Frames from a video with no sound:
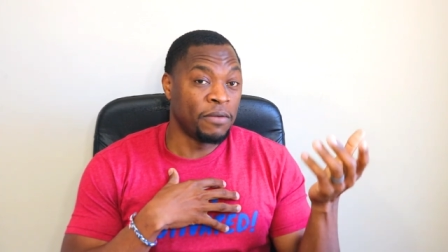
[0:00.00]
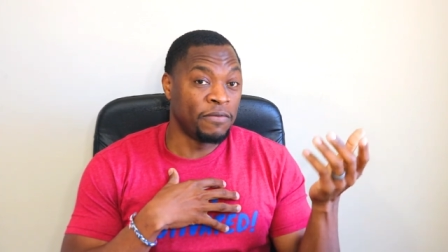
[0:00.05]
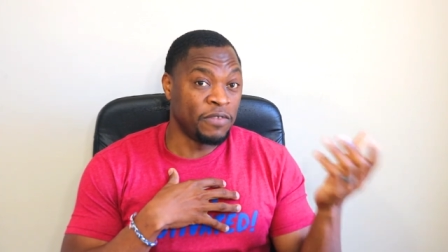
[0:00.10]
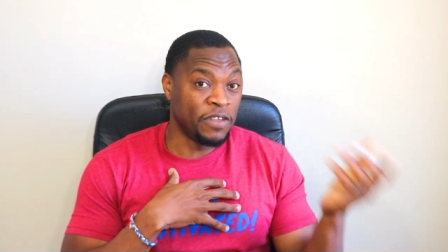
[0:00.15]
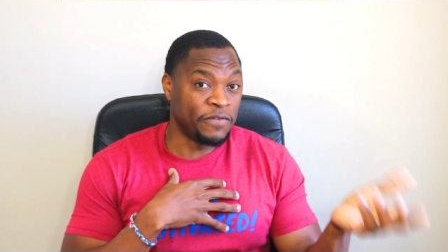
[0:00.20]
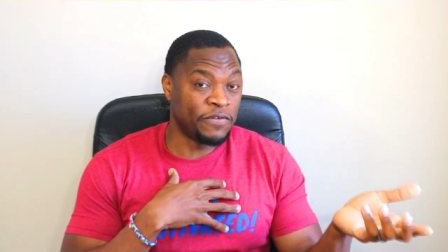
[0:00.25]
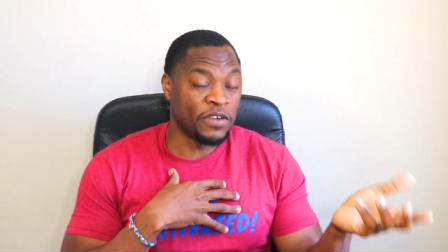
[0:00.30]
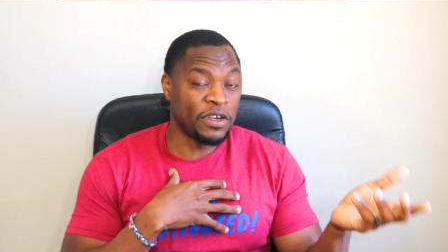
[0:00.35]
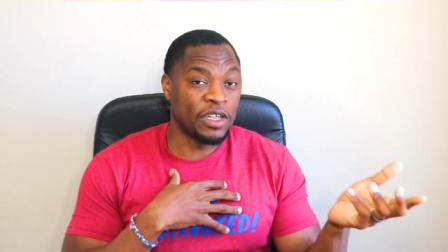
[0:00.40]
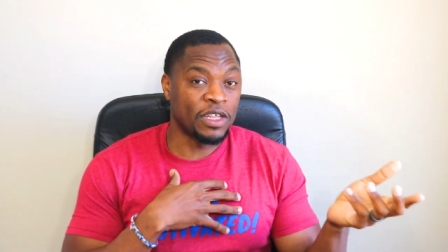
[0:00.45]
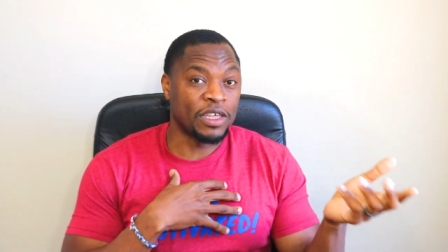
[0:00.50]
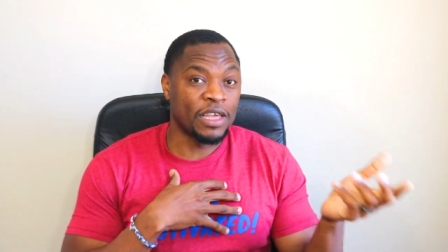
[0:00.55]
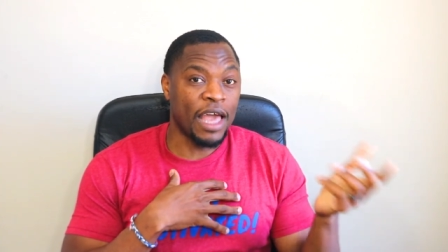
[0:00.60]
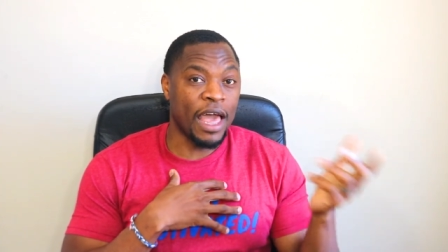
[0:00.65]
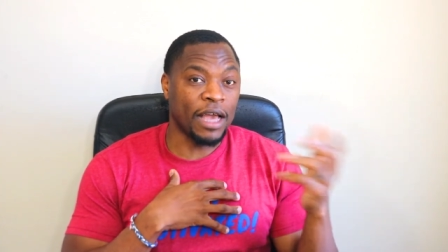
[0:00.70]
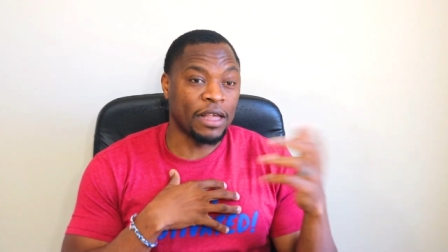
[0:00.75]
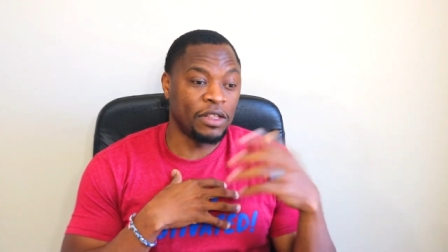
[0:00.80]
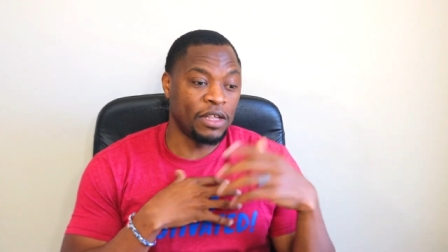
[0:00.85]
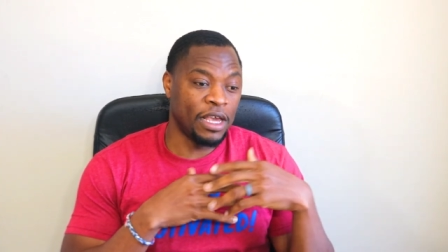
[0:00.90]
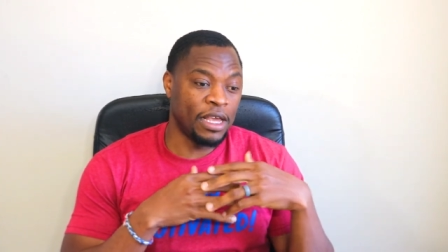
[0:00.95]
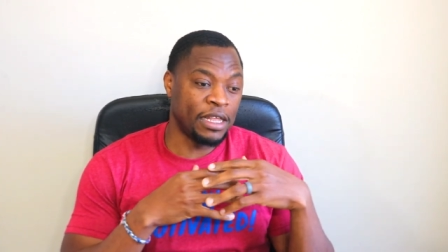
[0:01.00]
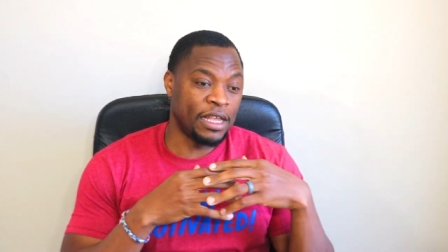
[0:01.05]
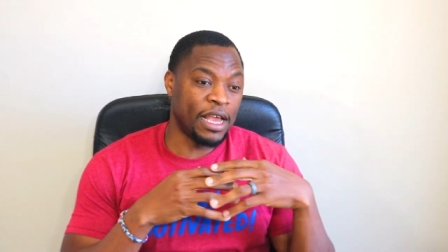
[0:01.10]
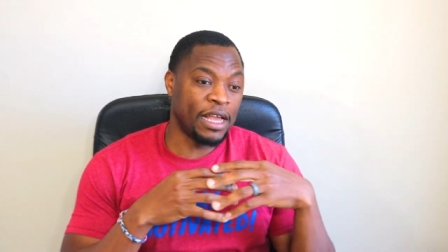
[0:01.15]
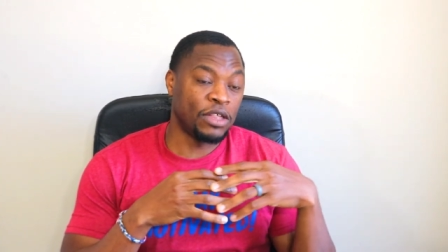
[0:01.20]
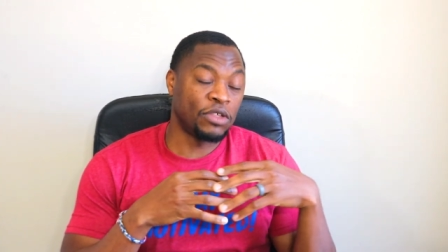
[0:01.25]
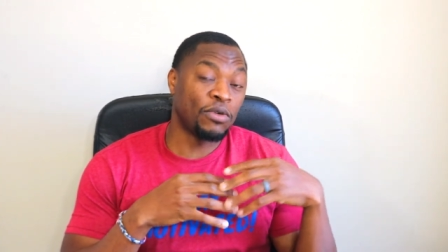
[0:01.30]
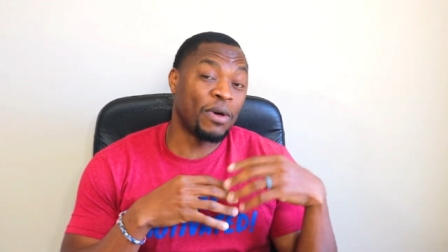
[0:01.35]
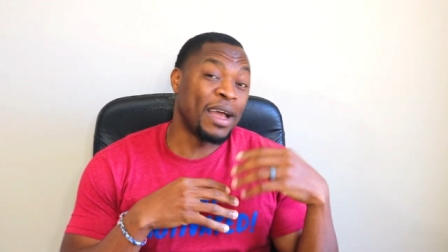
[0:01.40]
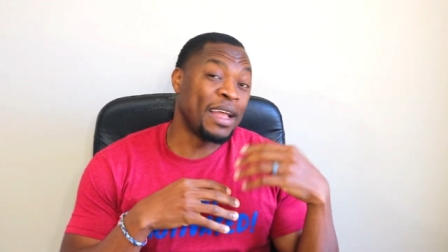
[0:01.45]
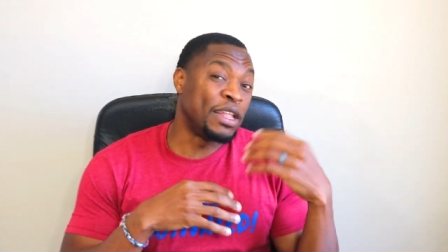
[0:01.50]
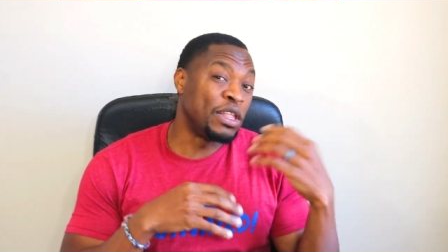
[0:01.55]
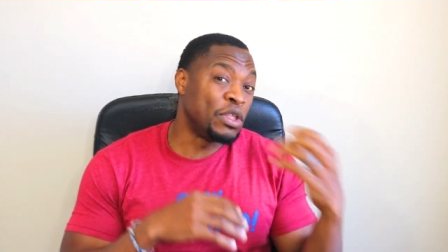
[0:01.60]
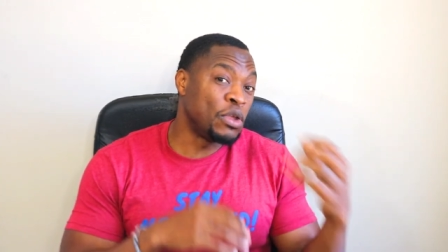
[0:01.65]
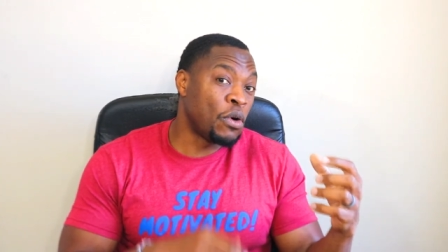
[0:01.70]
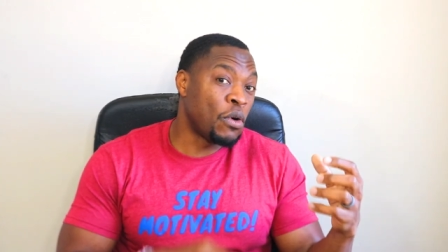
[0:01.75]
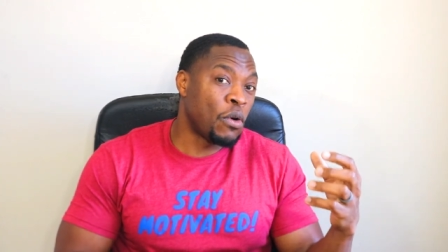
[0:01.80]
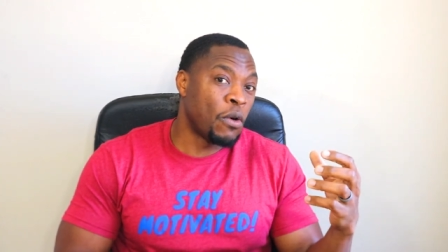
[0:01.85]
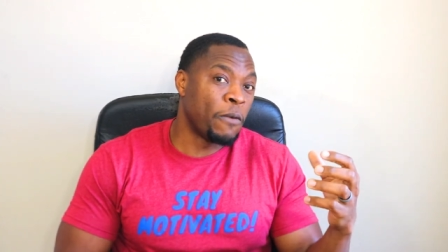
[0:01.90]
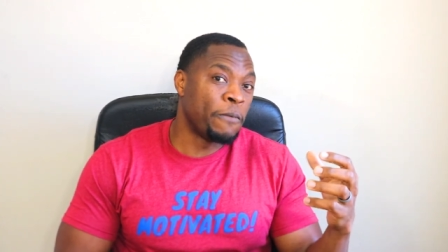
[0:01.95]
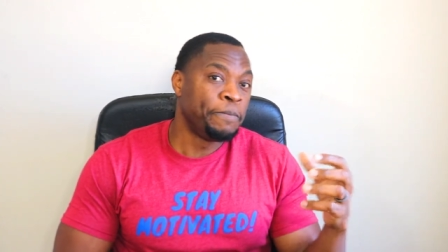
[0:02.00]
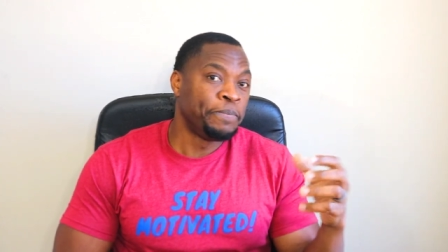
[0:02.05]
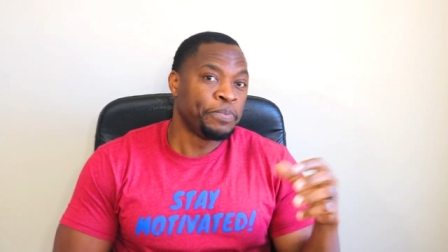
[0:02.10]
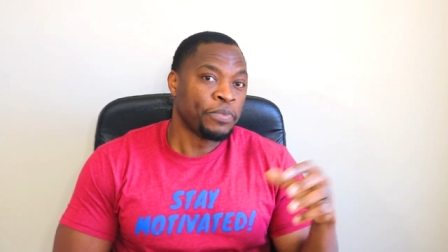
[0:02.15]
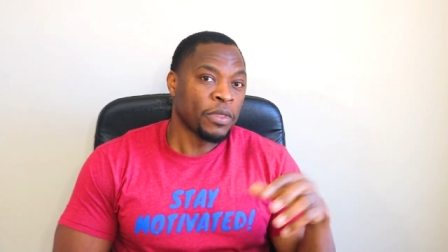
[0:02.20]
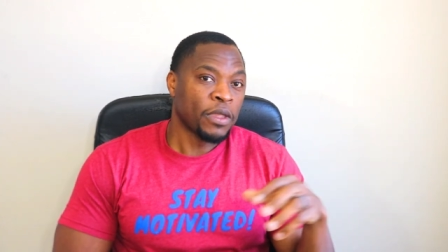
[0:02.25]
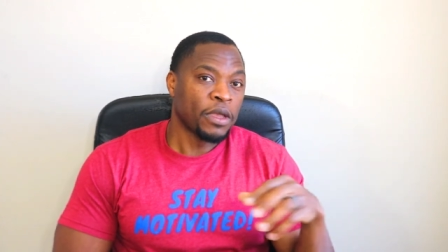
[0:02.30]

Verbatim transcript: of different stocks, and then so I know